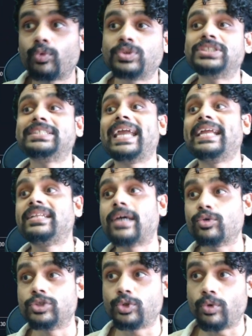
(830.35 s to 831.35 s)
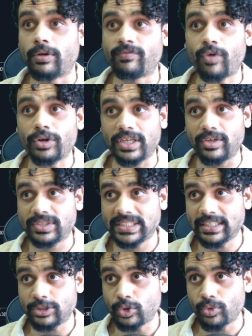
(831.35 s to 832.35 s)
which is 8,240. You see
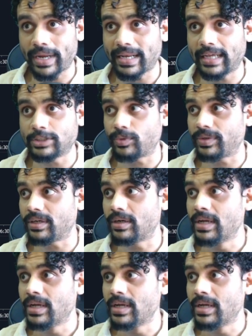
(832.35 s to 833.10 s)
these two red lines over here,